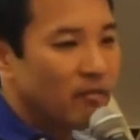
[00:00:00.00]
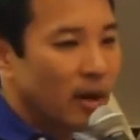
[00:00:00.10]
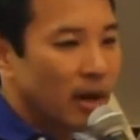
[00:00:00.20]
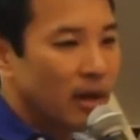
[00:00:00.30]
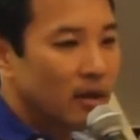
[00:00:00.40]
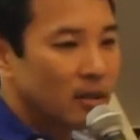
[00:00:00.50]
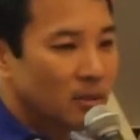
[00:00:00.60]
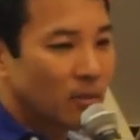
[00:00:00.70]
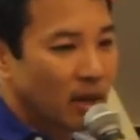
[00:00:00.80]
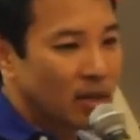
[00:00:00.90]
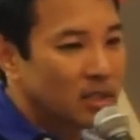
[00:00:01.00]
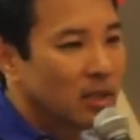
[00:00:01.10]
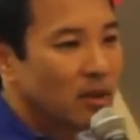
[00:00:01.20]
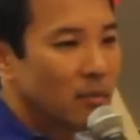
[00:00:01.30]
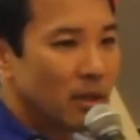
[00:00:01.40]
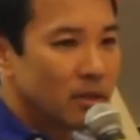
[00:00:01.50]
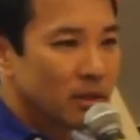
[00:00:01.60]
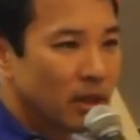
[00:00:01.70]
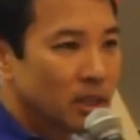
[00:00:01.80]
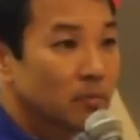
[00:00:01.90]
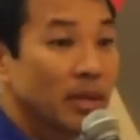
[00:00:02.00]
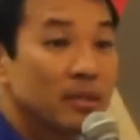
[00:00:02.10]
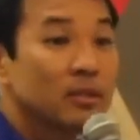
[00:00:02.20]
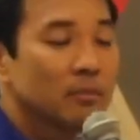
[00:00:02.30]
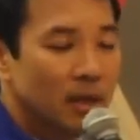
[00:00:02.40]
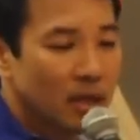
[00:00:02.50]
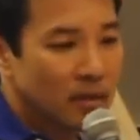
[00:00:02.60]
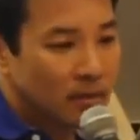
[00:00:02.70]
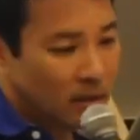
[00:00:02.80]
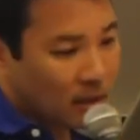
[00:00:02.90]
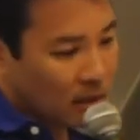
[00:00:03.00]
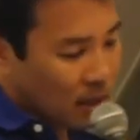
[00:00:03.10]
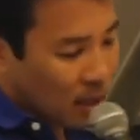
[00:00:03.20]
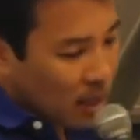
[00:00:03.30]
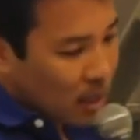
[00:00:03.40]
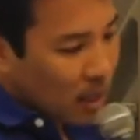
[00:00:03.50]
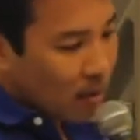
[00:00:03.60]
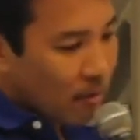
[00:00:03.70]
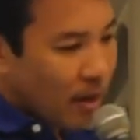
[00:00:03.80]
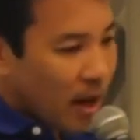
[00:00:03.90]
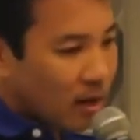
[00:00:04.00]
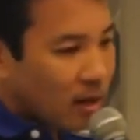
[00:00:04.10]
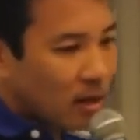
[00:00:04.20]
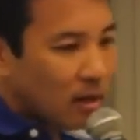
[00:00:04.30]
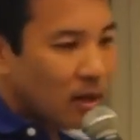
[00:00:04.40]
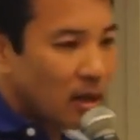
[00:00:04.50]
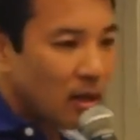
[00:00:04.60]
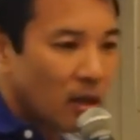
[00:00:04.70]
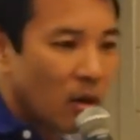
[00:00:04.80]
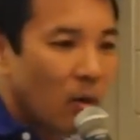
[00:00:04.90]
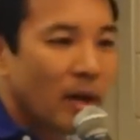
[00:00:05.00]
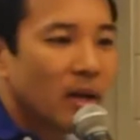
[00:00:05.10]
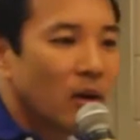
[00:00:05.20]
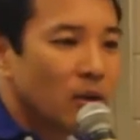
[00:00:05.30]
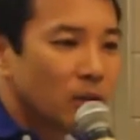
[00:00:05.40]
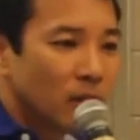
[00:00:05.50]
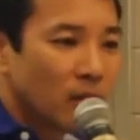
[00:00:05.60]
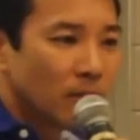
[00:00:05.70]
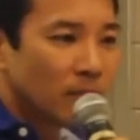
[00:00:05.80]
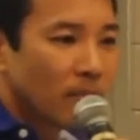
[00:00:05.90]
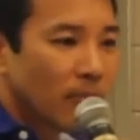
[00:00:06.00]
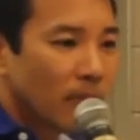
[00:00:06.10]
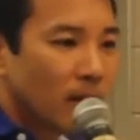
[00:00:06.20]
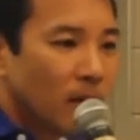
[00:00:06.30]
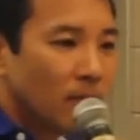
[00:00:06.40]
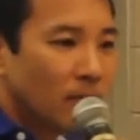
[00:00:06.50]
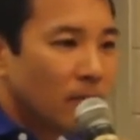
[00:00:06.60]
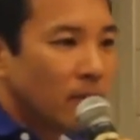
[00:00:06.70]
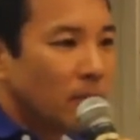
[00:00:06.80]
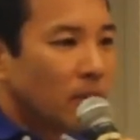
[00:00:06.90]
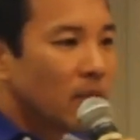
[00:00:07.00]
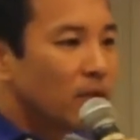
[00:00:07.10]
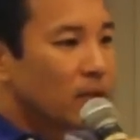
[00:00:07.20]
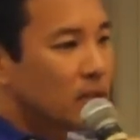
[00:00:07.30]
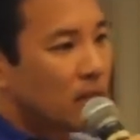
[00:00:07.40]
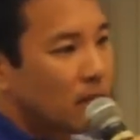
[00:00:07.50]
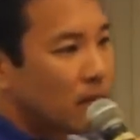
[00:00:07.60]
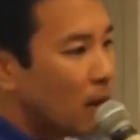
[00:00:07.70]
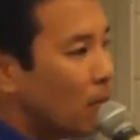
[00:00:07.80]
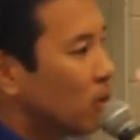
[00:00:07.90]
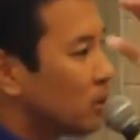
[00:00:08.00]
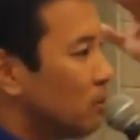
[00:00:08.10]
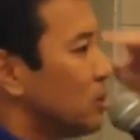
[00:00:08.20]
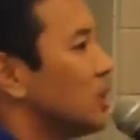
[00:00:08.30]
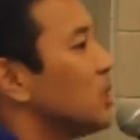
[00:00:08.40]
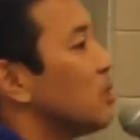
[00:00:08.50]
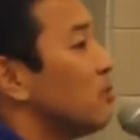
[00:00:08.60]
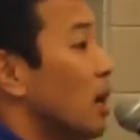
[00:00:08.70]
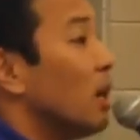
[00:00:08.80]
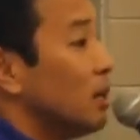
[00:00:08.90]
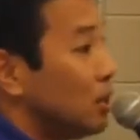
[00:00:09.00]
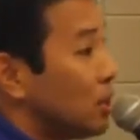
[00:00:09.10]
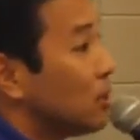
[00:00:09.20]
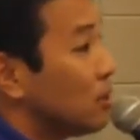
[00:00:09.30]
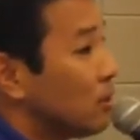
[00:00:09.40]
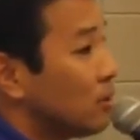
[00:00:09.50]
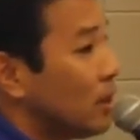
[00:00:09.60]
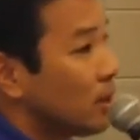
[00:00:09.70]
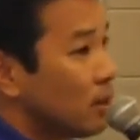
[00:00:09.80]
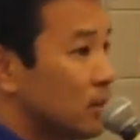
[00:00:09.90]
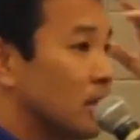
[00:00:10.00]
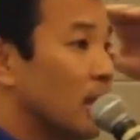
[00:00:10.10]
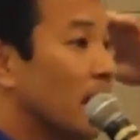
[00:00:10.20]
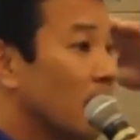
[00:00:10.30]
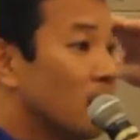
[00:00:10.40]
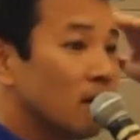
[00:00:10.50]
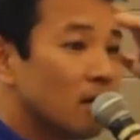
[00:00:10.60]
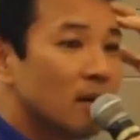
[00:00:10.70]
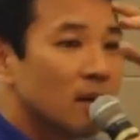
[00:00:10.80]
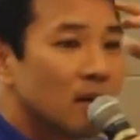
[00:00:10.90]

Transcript: friend of mine, someone I consider a mentor, explained to me that in the Hawaiian culture, the belief is that there are multiple seats of knowledge, right? There's the head,